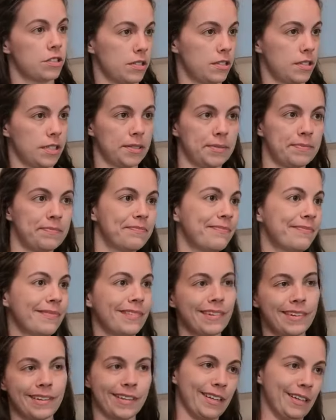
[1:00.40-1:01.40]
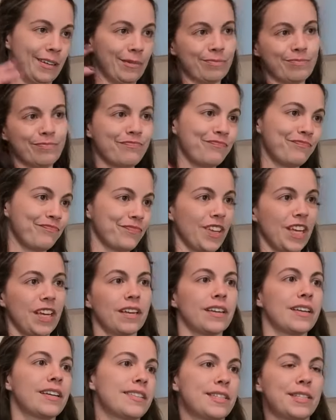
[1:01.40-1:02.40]
just to, you know,
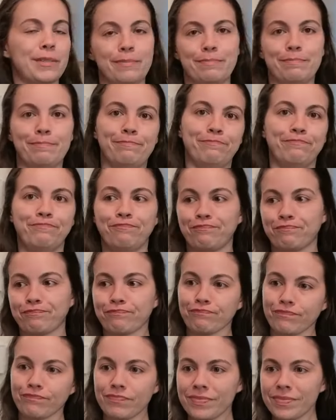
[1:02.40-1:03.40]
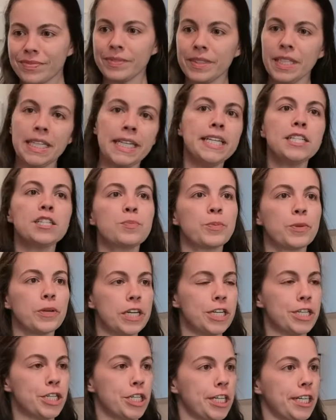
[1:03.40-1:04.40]
get some
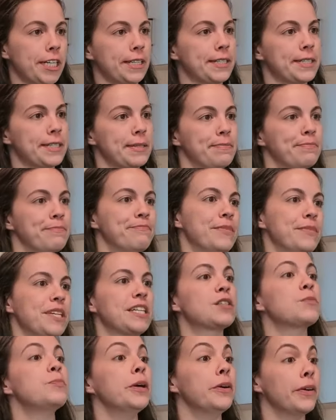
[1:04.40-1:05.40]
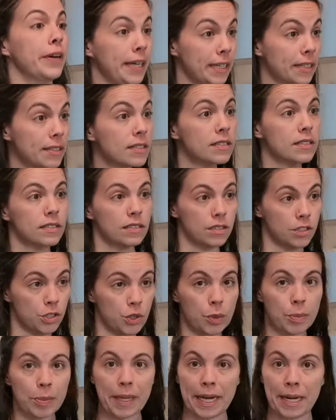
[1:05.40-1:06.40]
inspiration and some experience
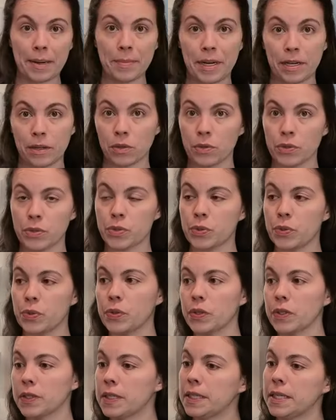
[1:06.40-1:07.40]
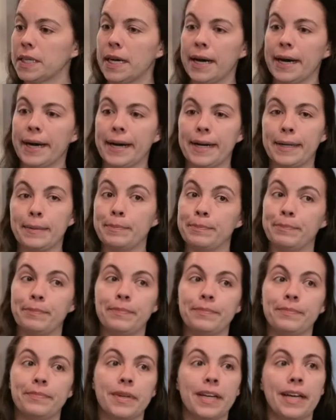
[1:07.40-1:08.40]
okay. to apply to medical school. Um,
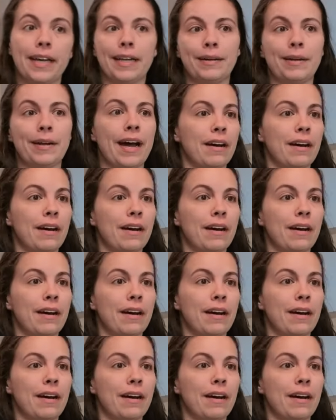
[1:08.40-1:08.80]
and